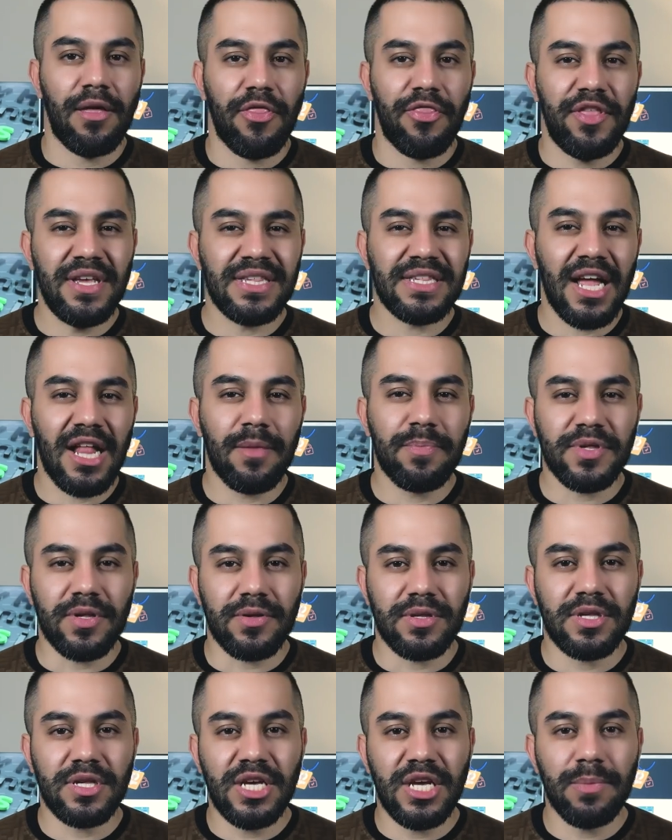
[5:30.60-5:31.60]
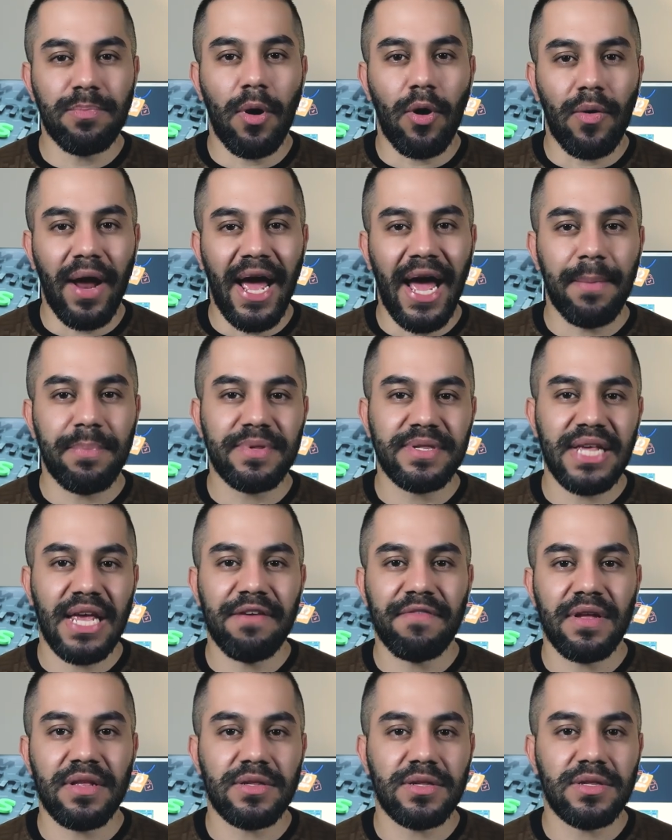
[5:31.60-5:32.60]
This helps us keep our app
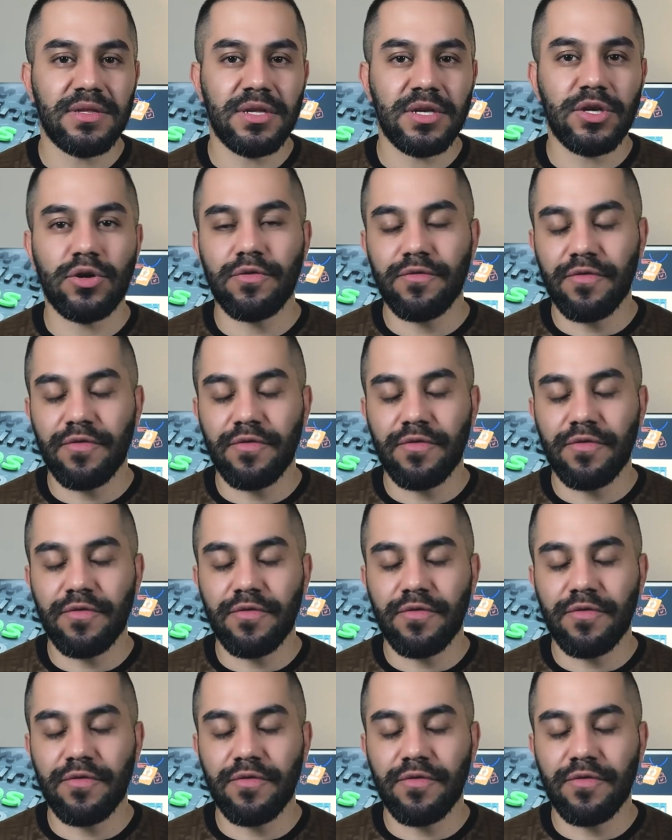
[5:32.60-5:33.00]
safe and secure